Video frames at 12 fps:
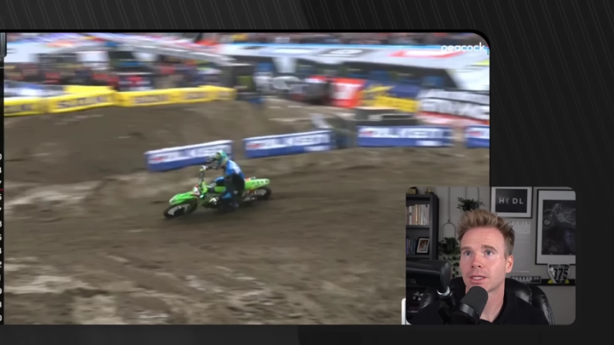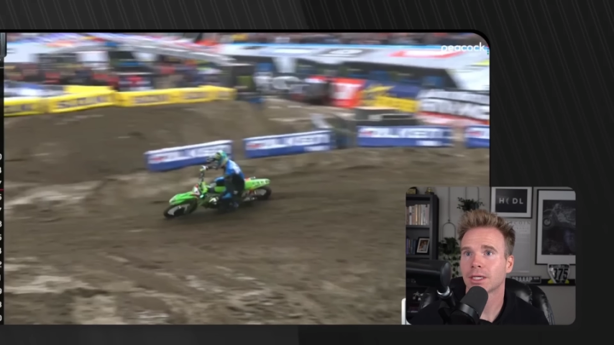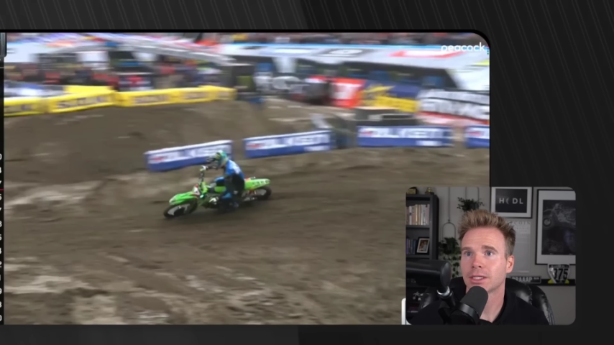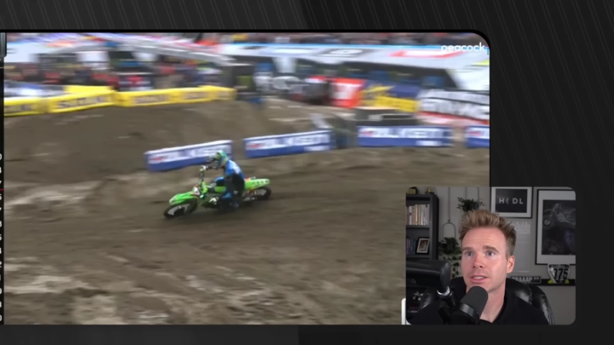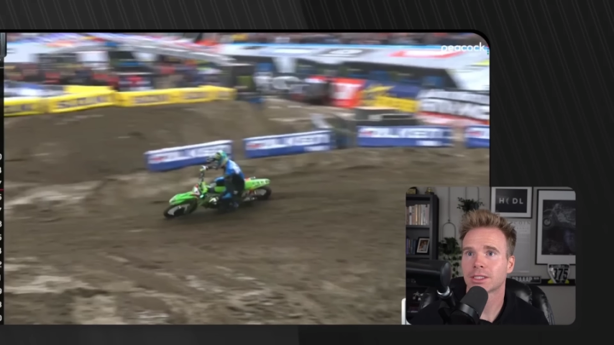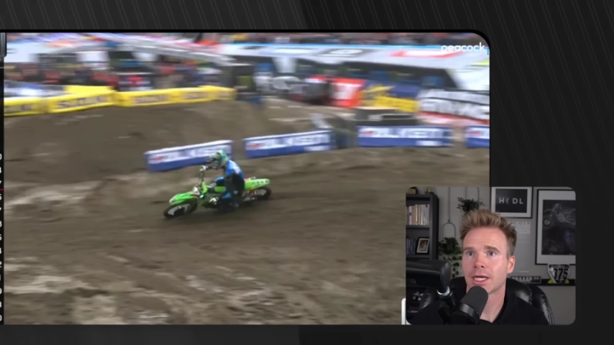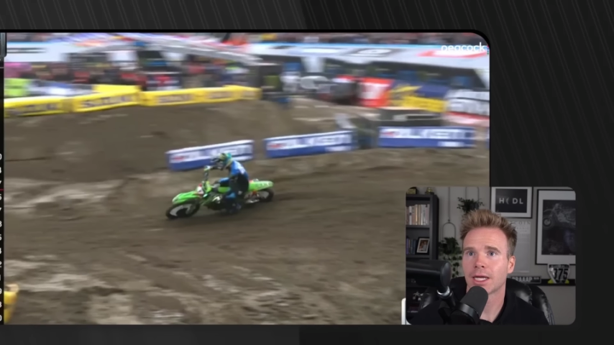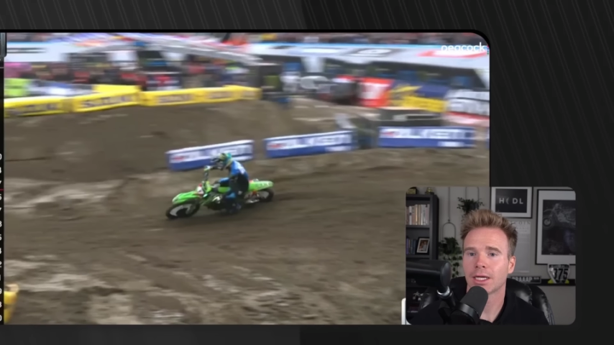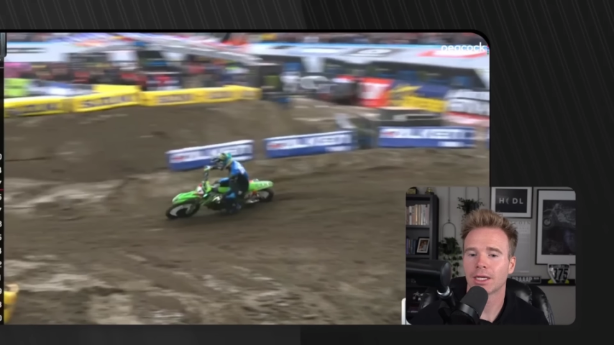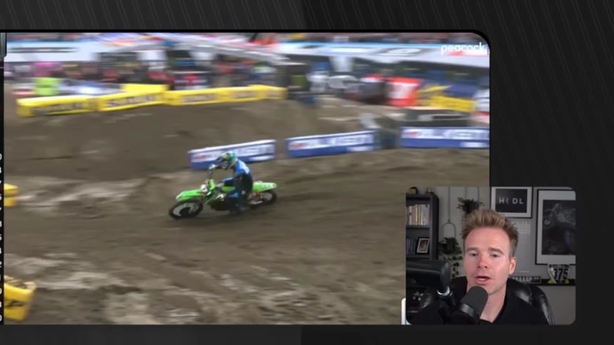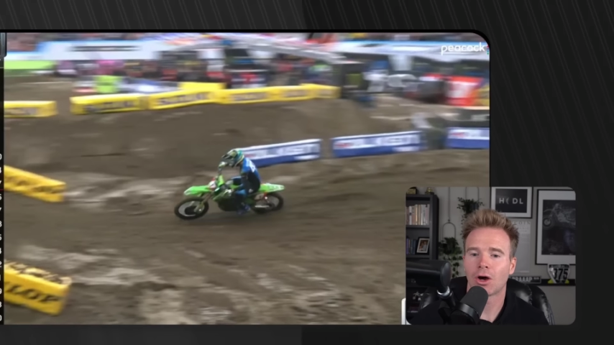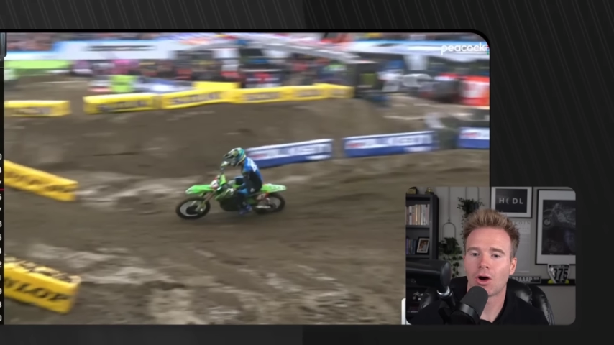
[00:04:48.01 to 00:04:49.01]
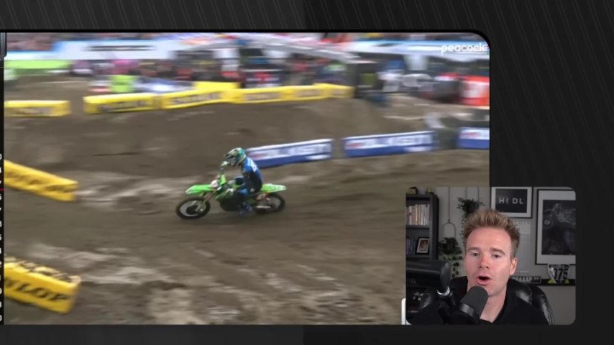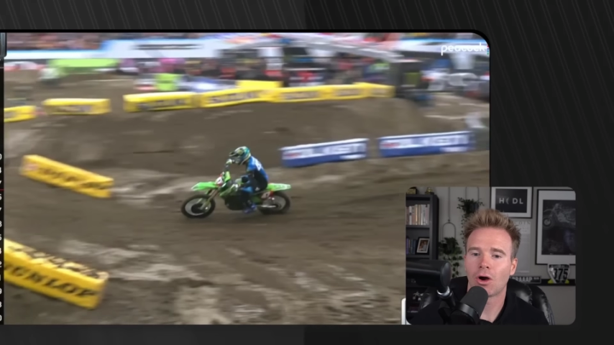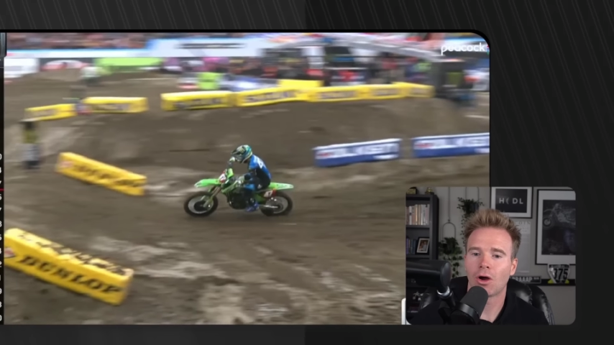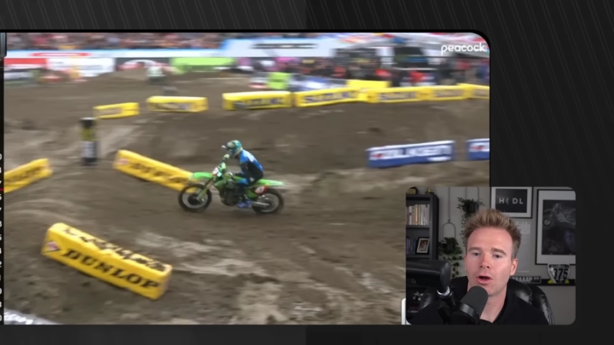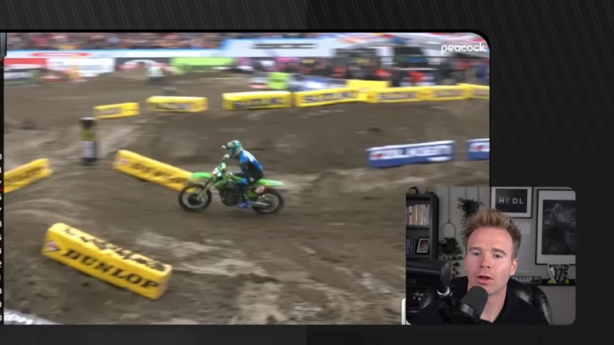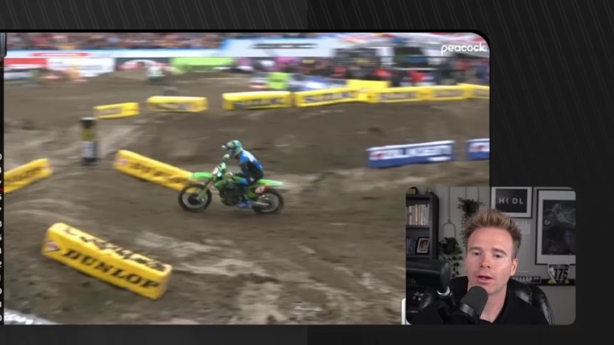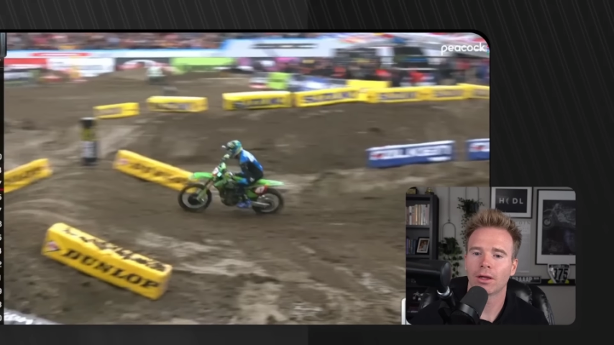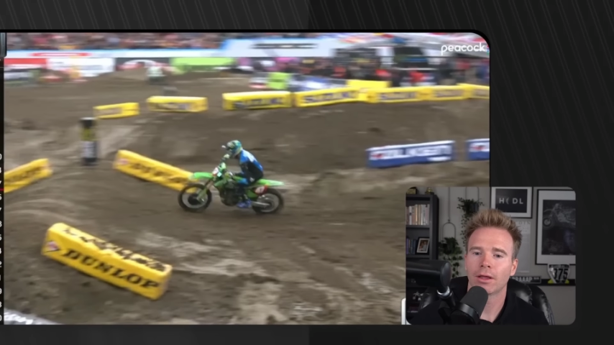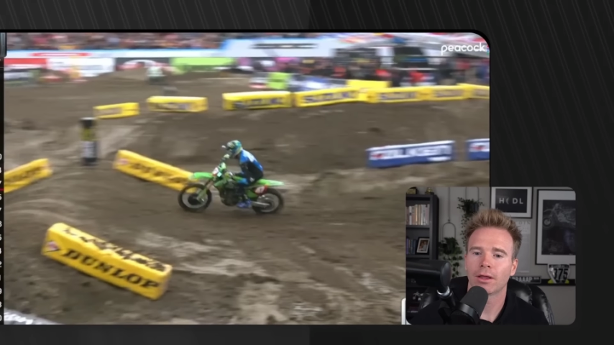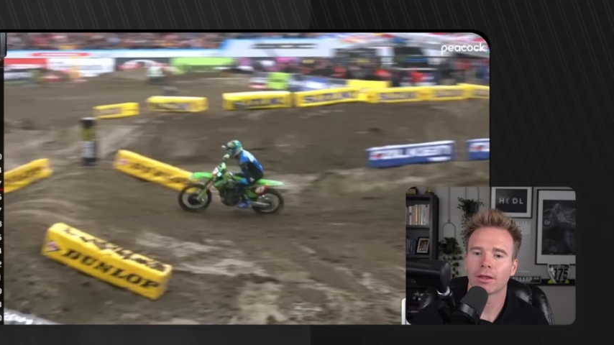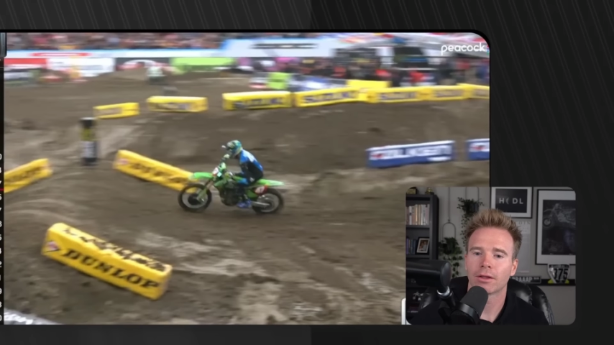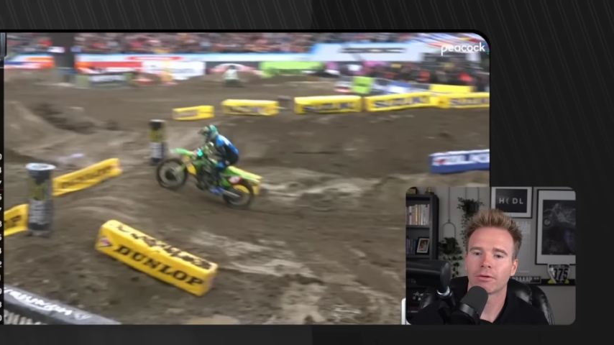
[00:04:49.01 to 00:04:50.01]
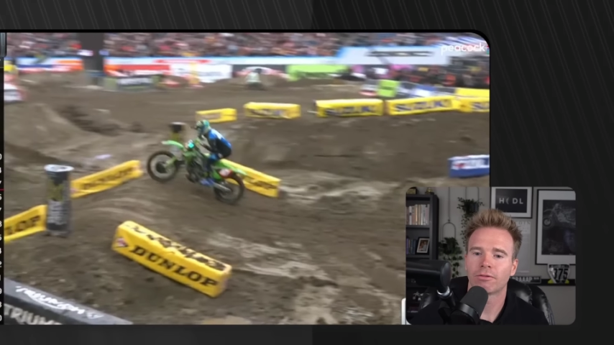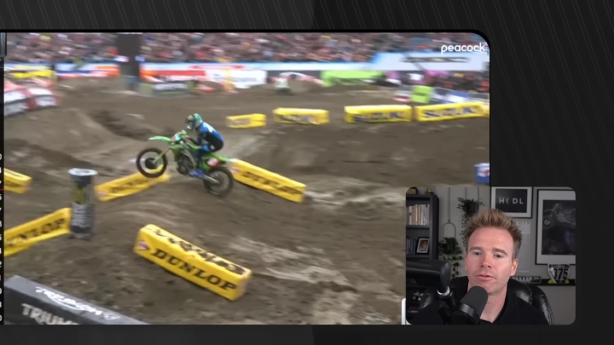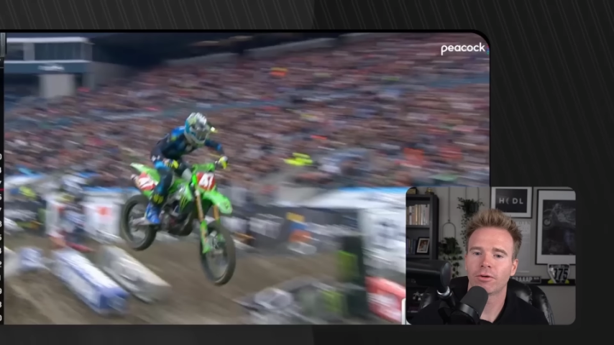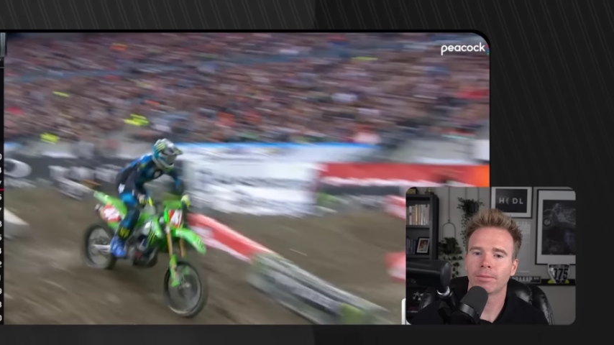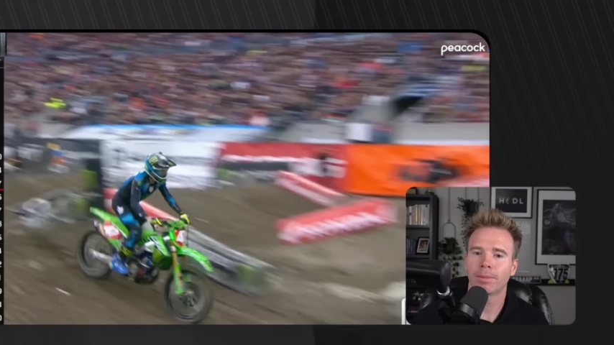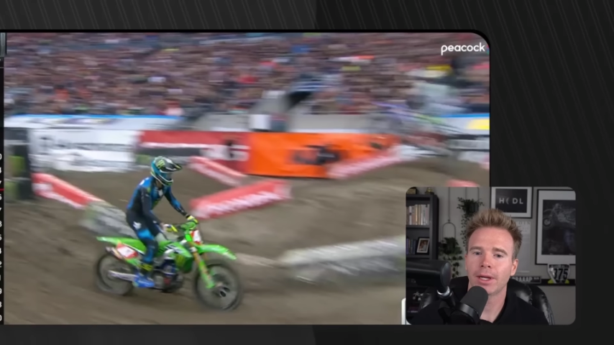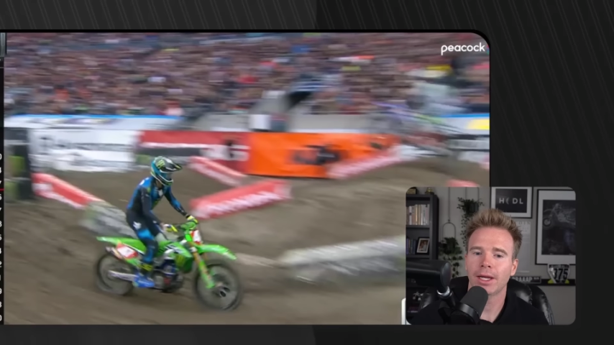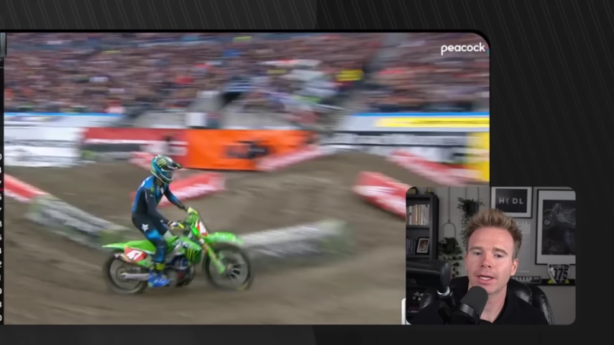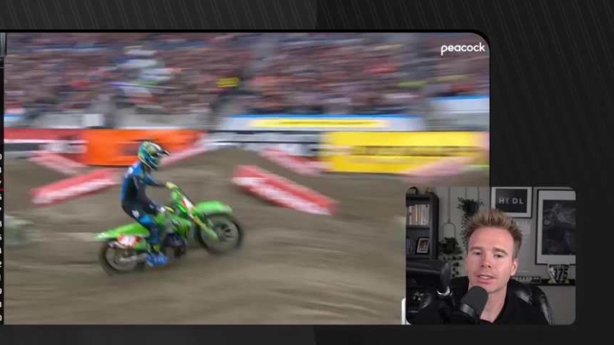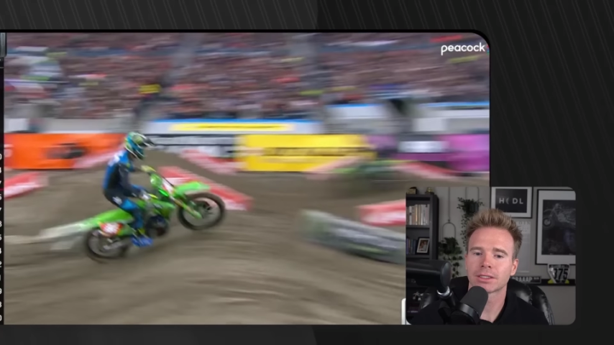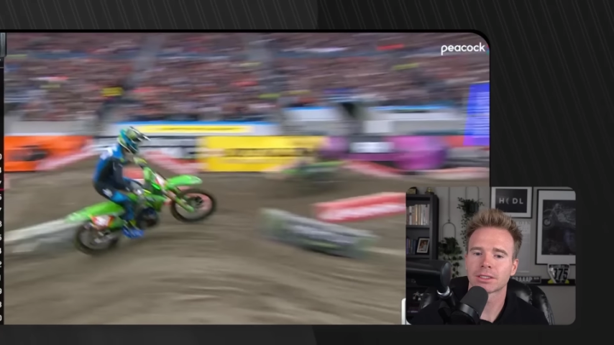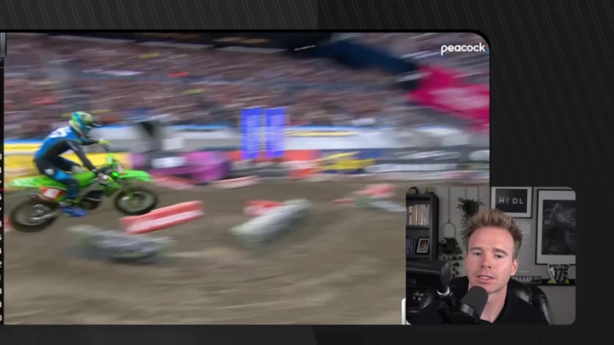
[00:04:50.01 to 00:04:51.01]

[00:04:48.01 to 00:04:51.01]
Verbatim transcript: He's staying on the foot pegs.